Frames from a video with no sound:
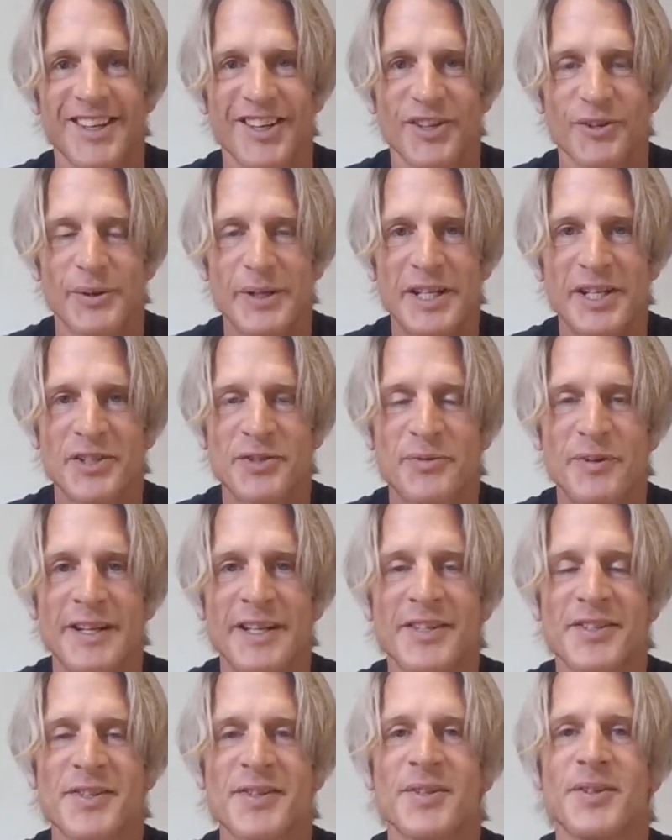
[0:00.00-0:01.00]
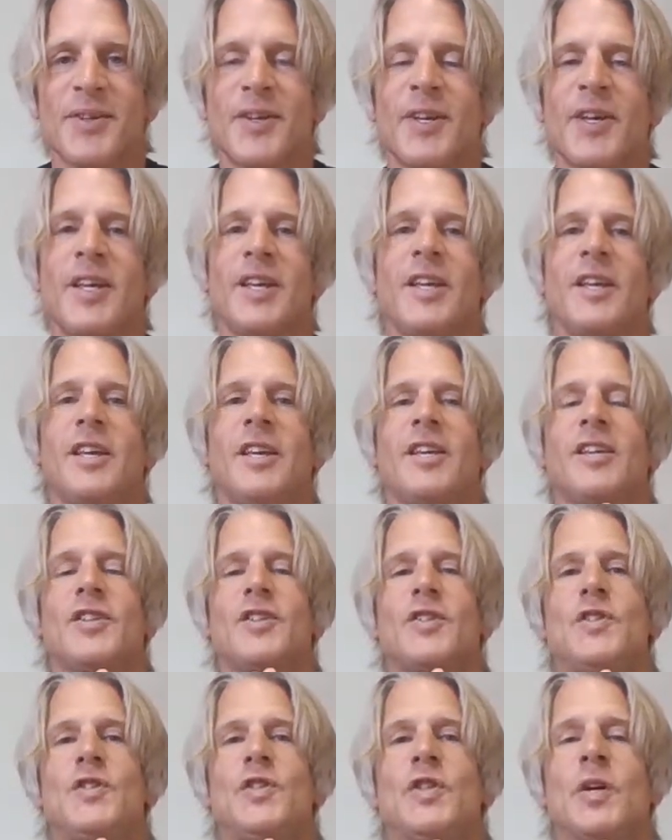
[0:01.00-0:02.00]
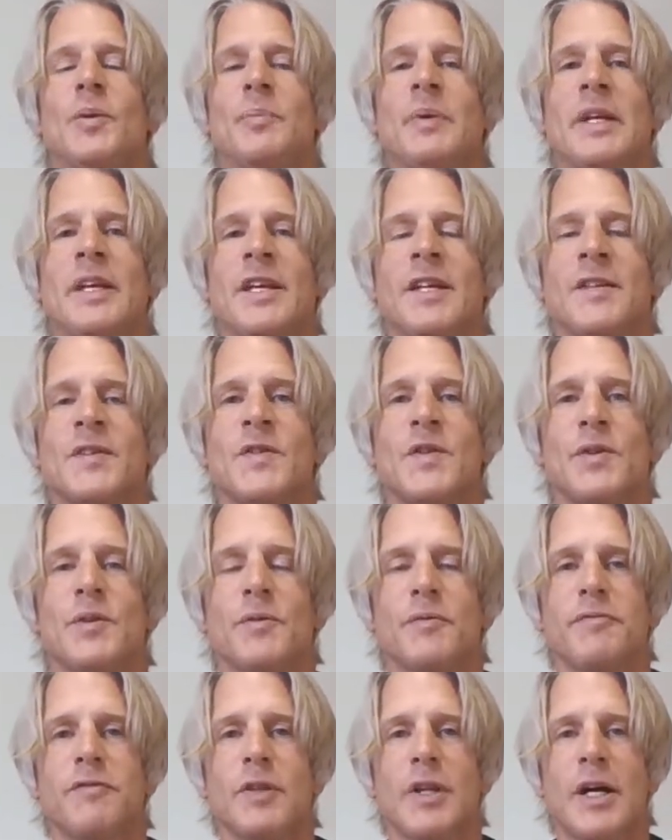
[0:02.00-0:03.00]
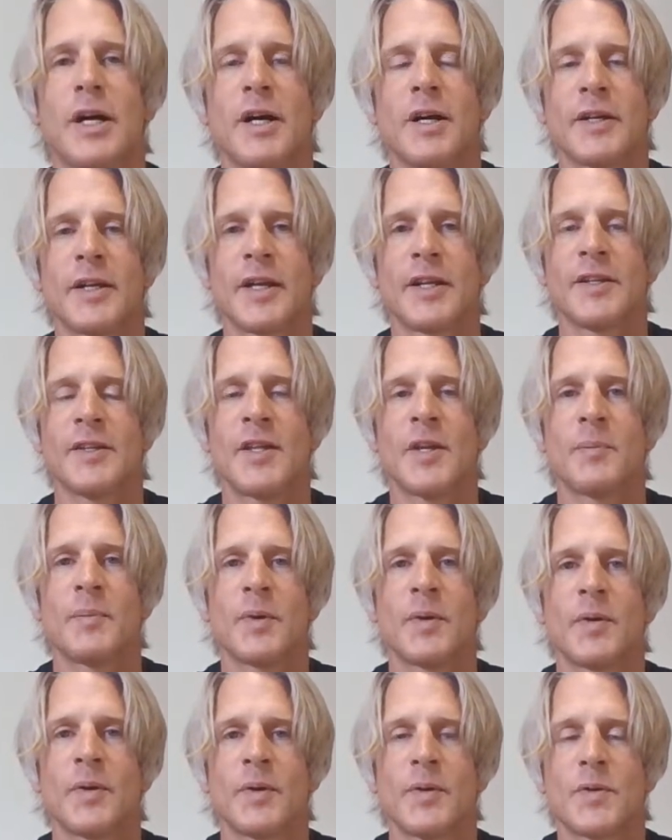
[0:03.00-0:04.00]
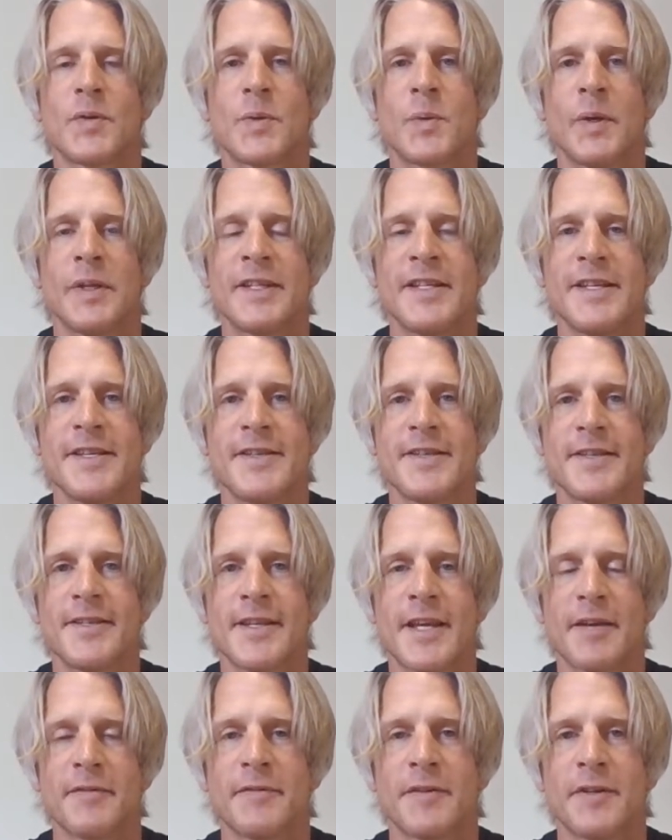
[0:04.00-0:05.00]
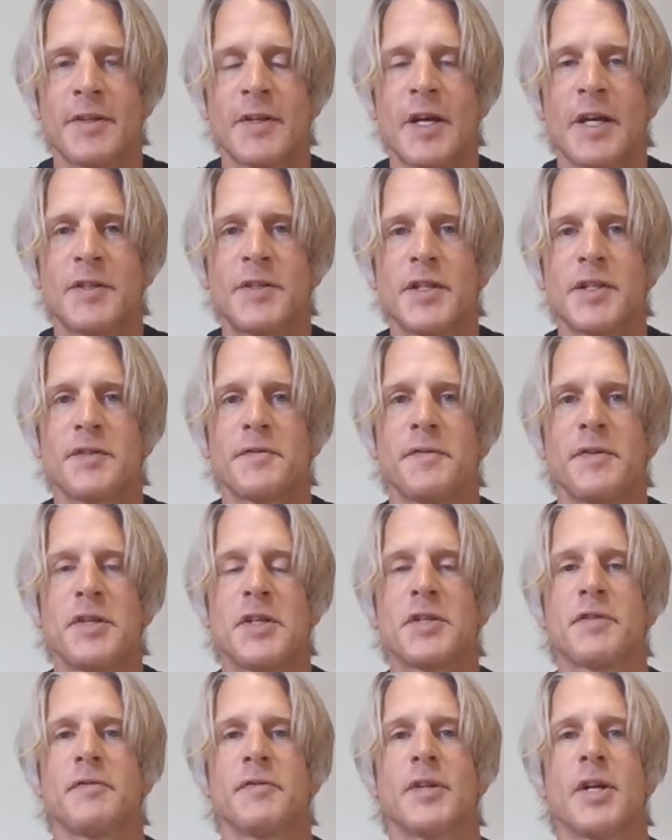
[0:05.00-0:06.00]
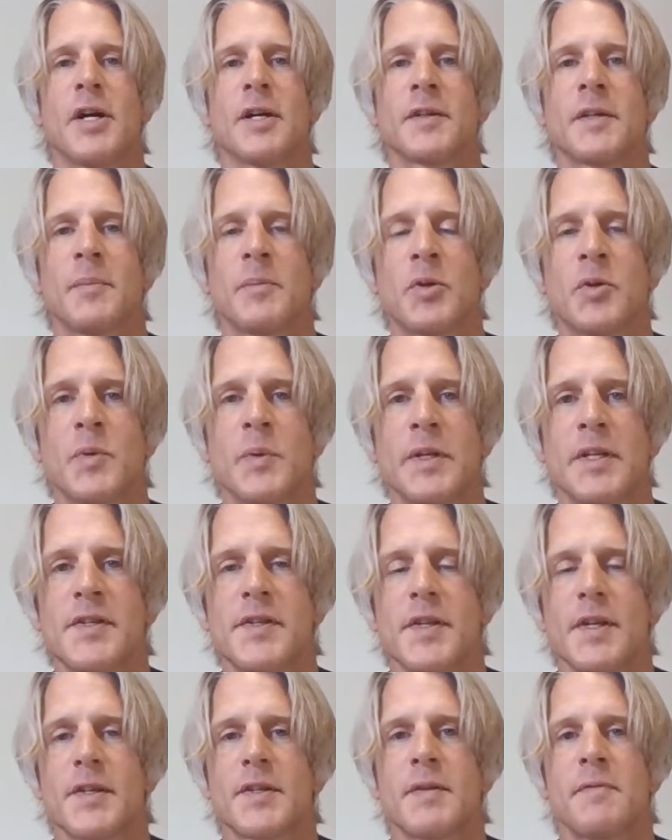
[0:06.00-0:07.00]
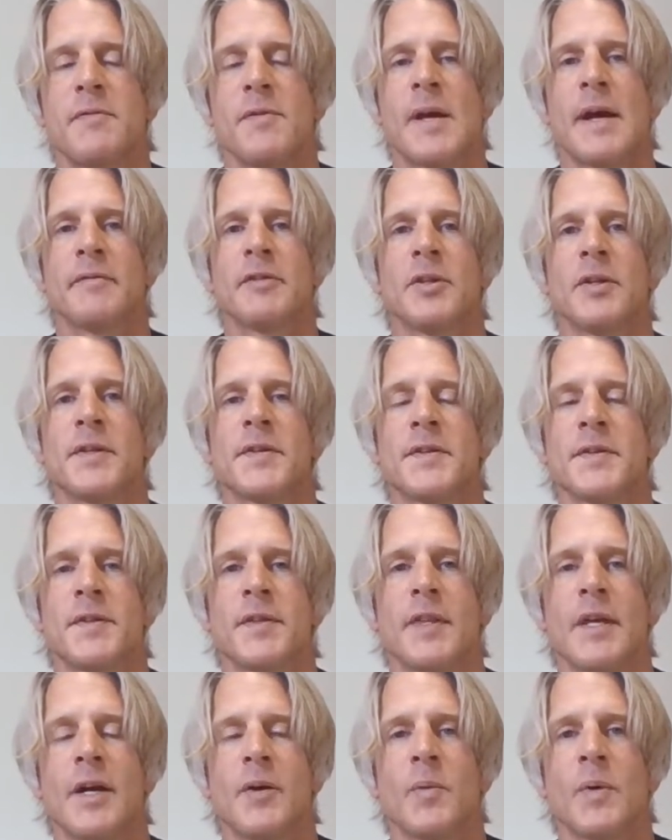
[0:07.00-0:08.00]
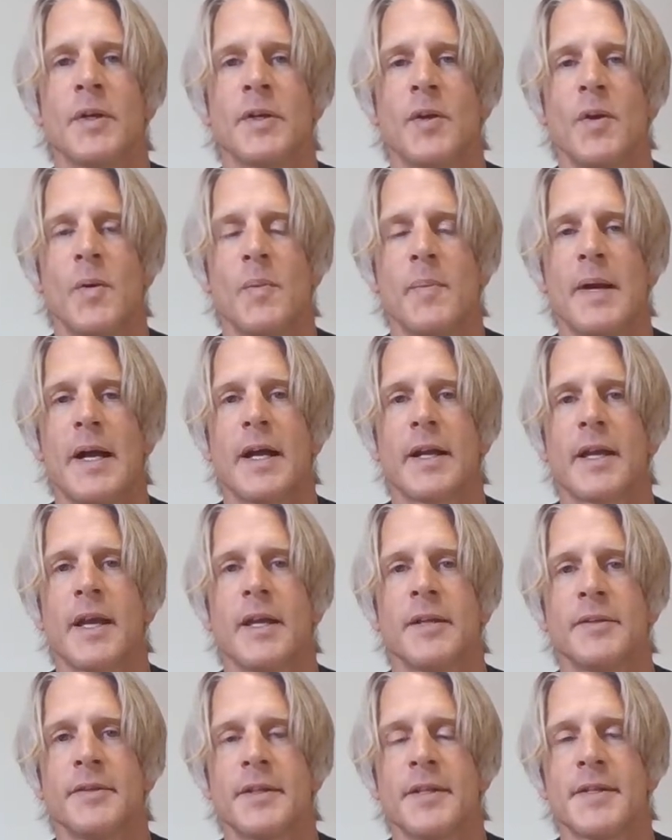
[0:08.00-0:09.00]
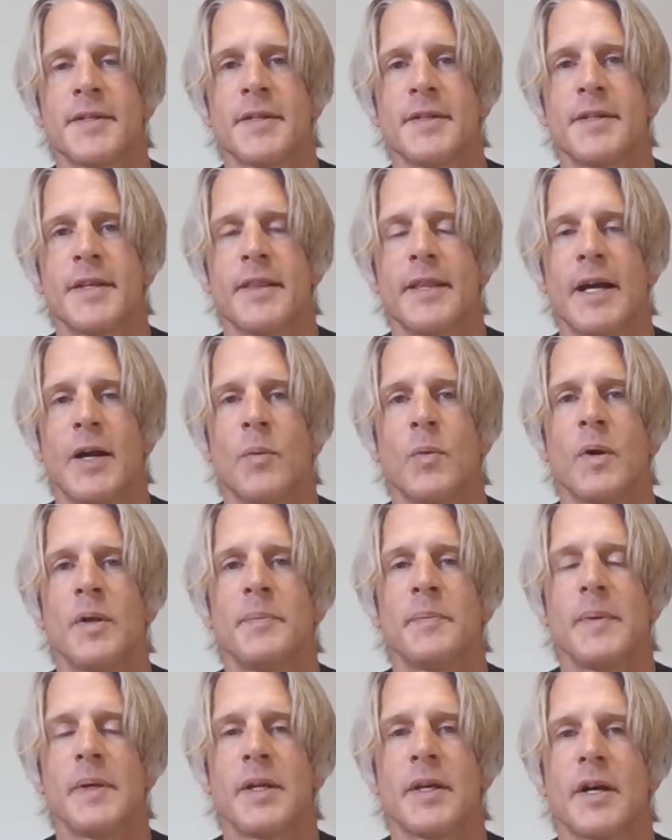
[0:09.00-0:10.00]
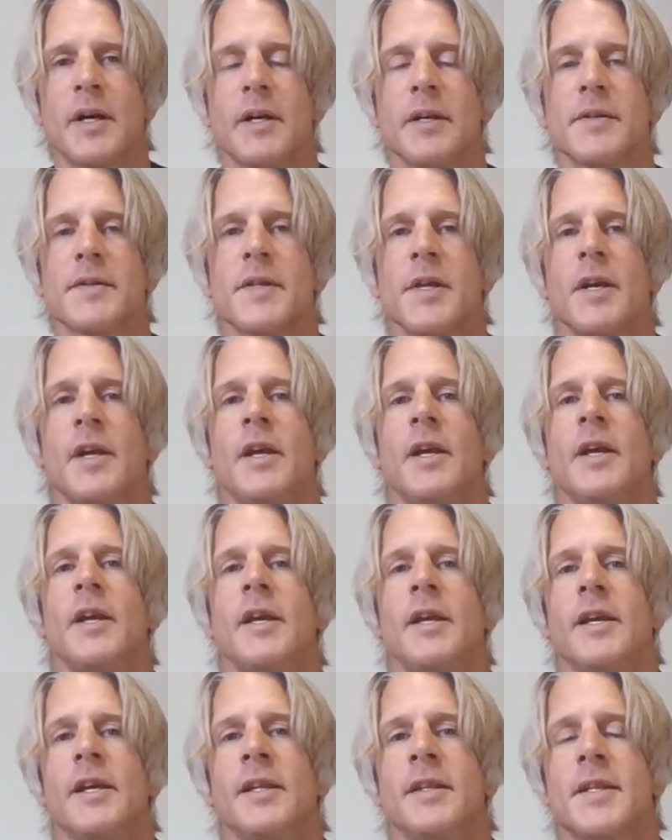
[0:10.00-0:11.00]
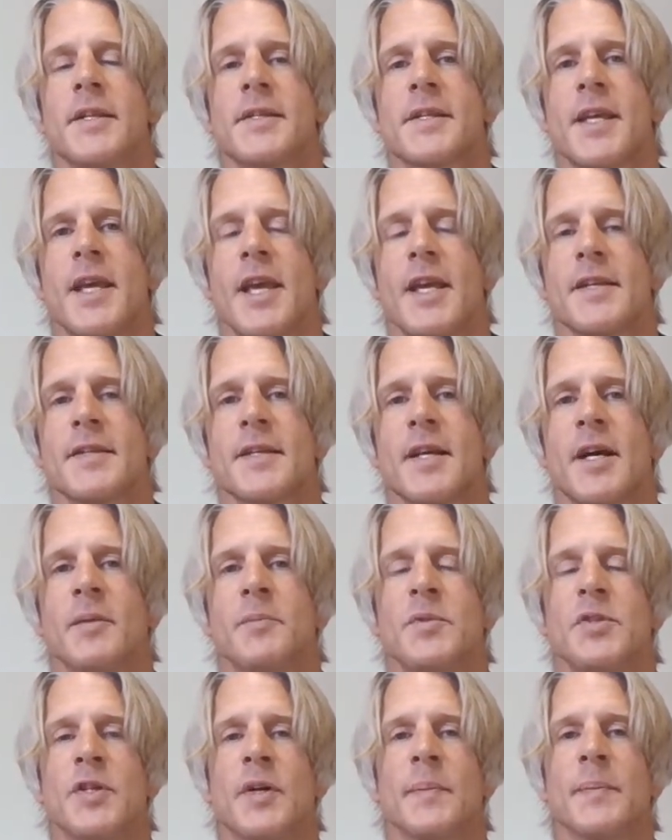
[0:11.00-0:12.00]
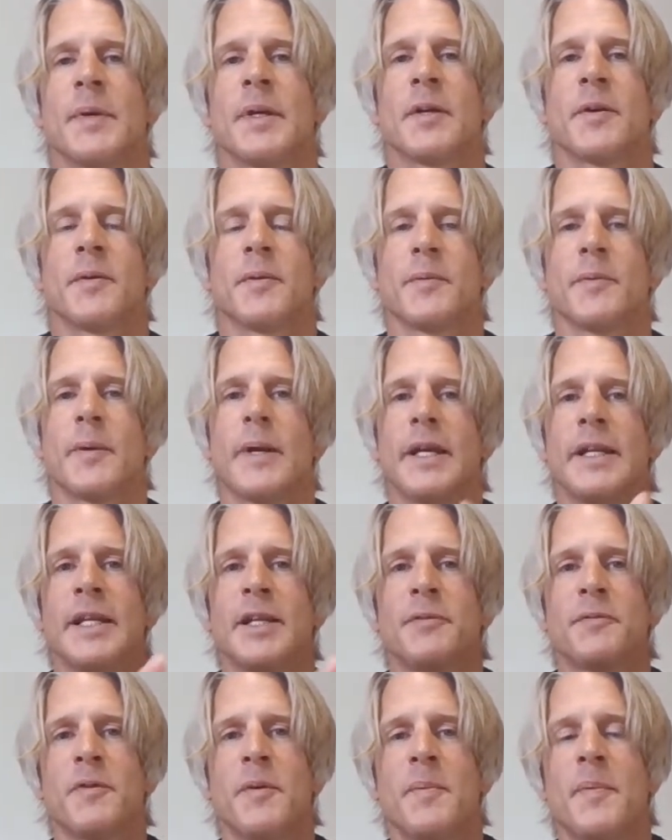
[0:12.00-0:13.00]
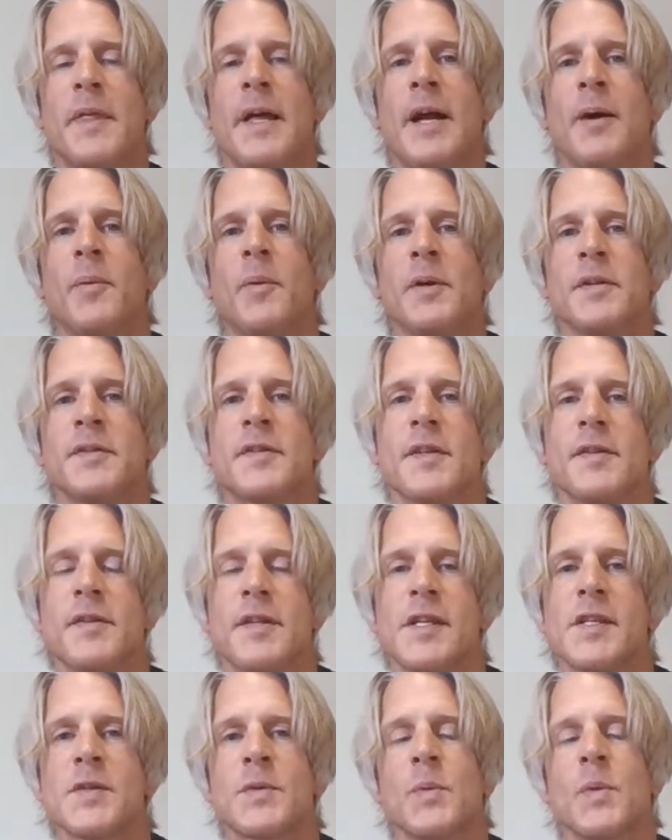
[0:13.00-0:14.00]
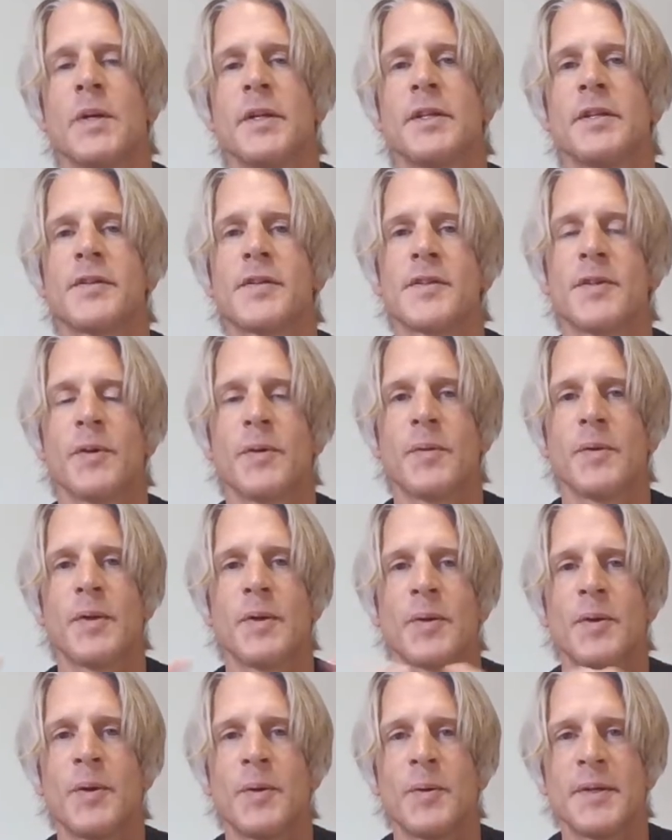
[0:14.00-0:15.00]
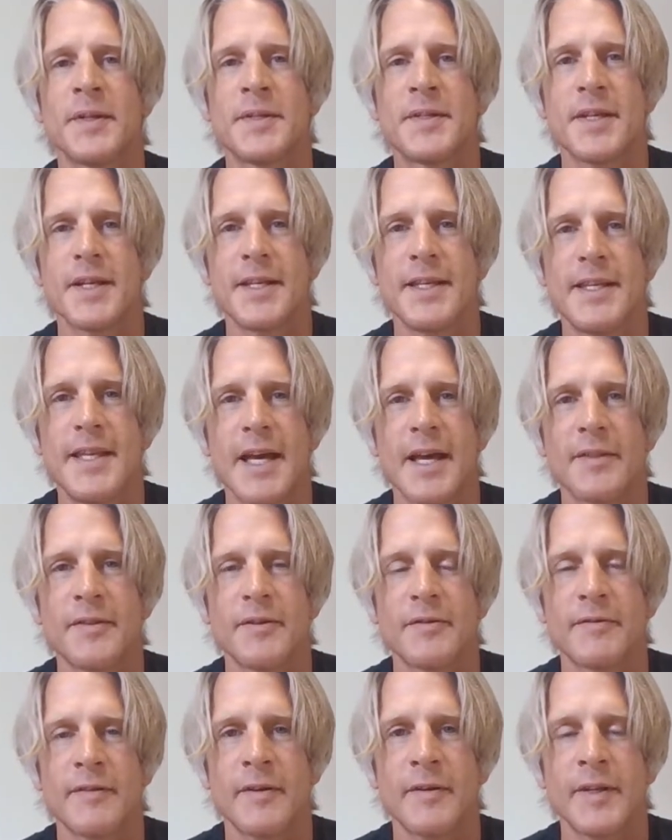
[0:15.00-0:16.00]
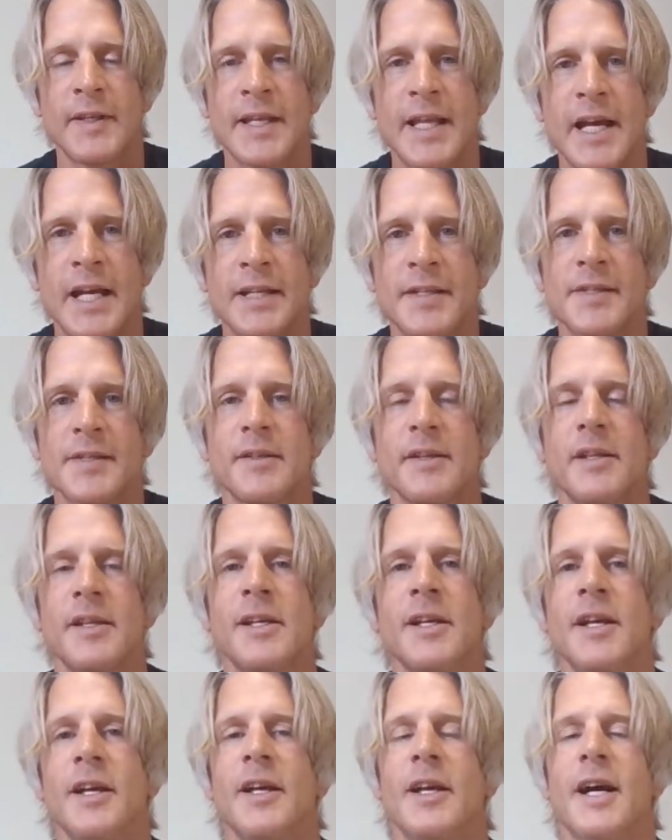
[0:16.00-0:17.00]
Greetings, friends. Jumping into vlog number 27. I just finished vlog number 26. If you haven't listened to that one, go back and listen to that one because in this case, I'm jumping right in from that one to this one. So they're going together very nicely.